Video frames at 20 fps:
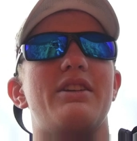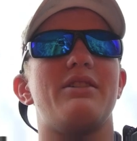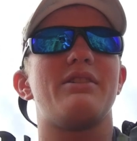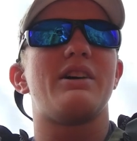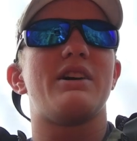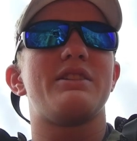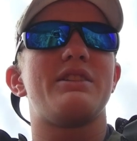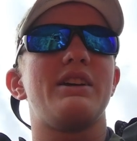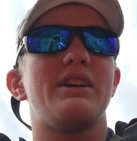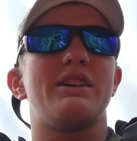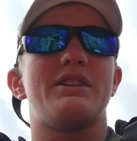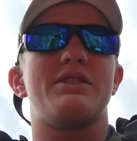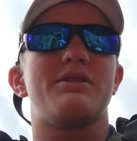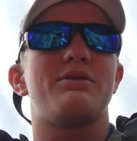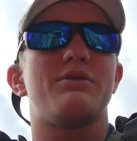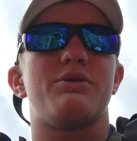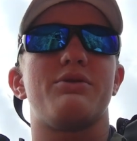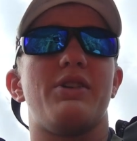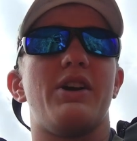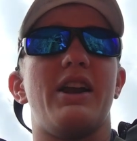I think it's
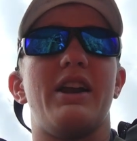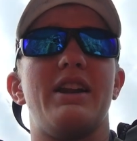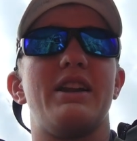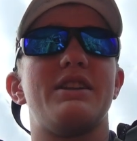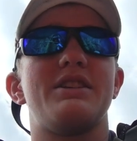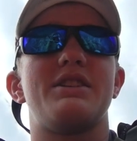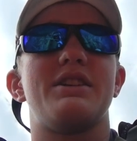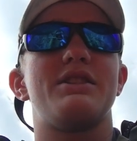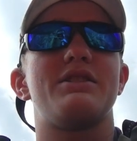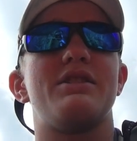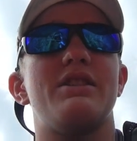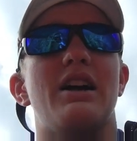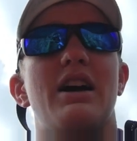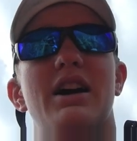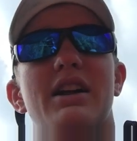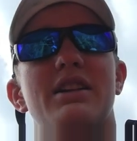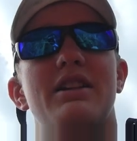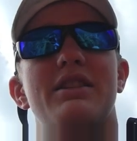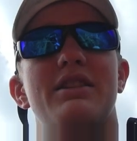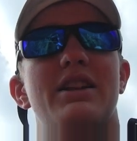great. It's just
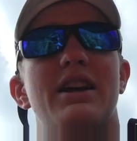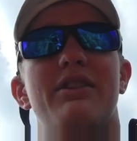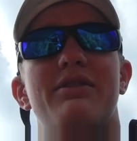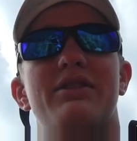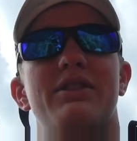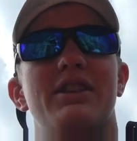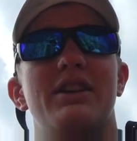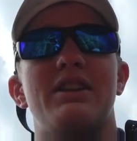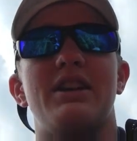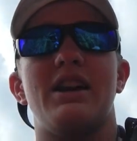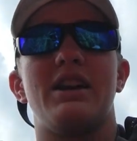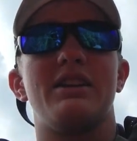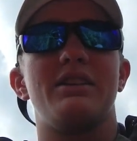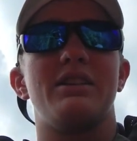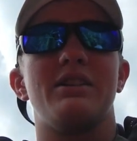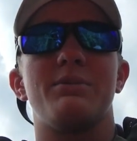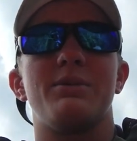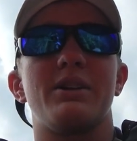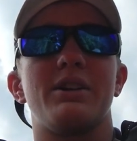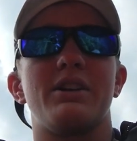definitely not a
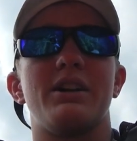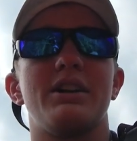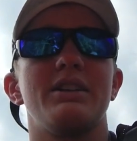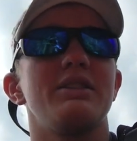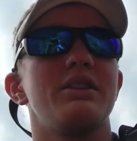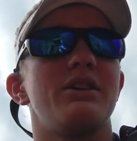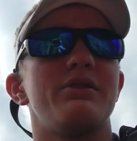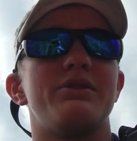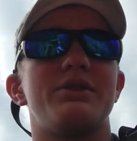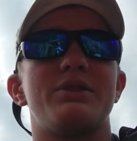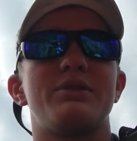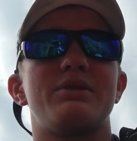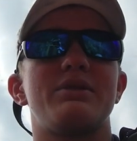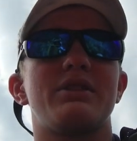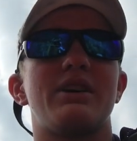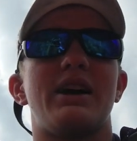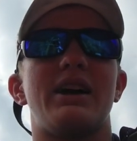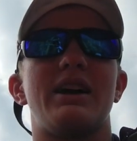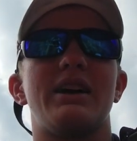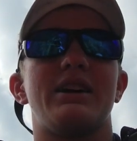deal breaker. I love this
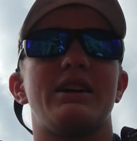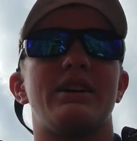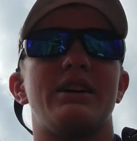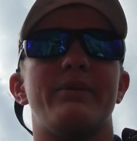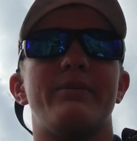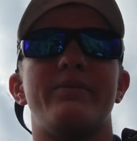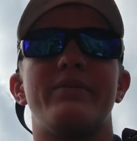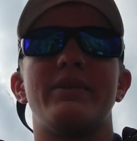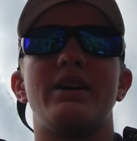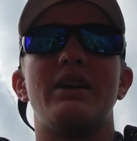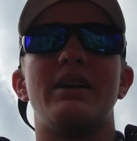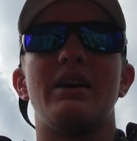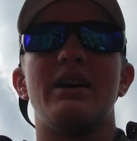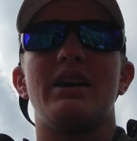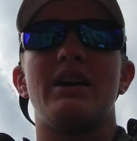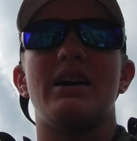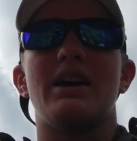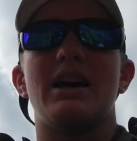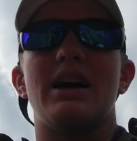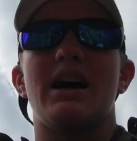kayak, and
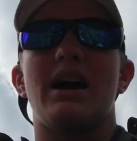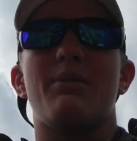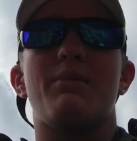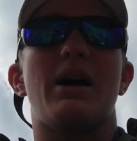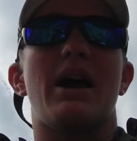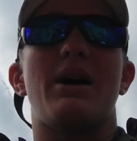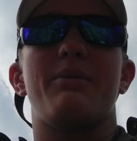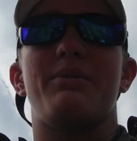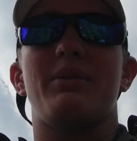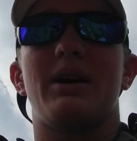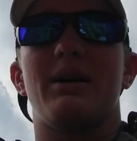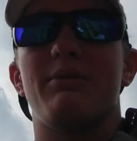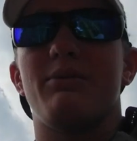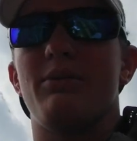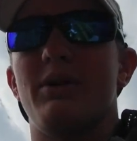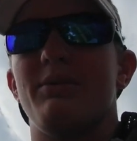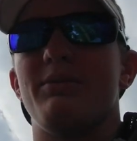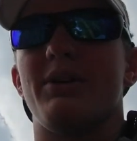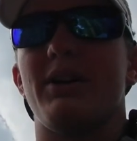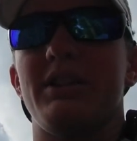I'm happy
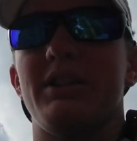we bought